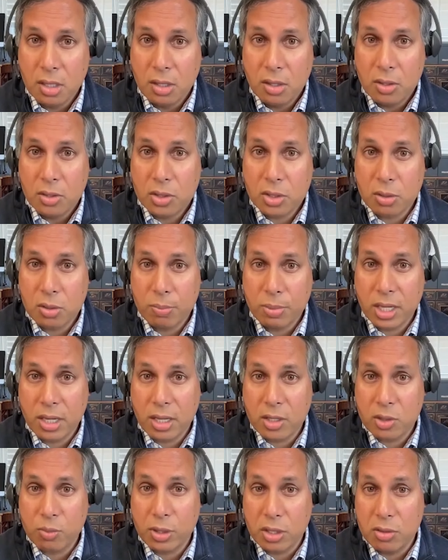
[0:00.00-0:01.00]
So
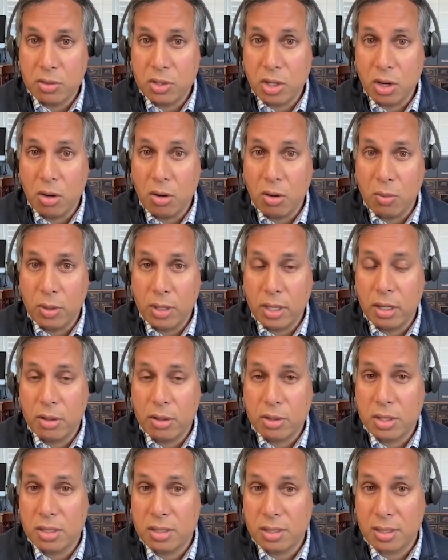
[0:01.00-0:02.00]
because when you don't, when
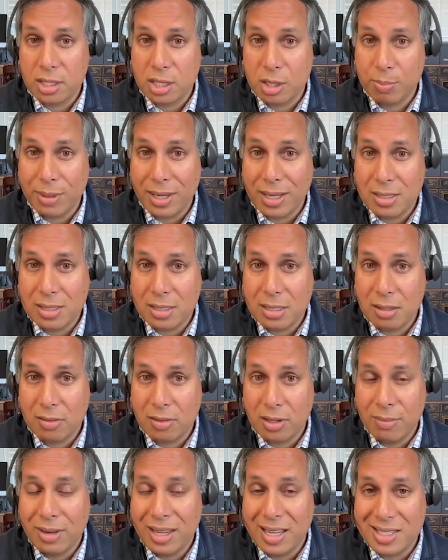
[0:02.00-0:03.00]
energy is expensive,
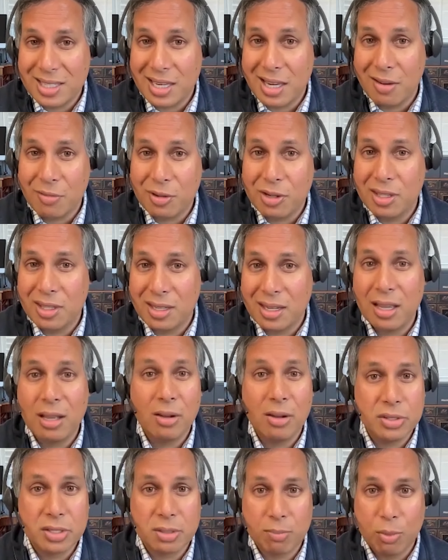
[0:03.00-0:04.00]
it makes everything
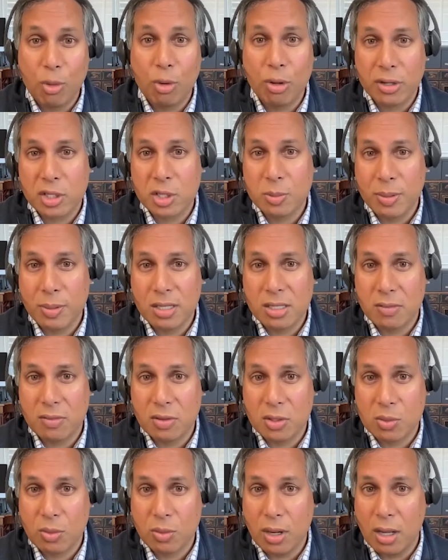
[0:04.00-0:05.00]
else more expensive
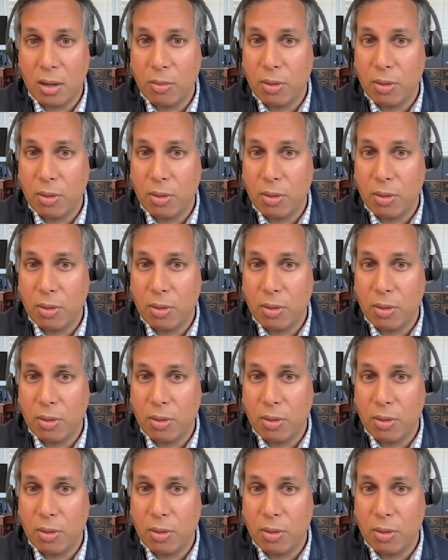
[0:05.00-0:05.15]
as well.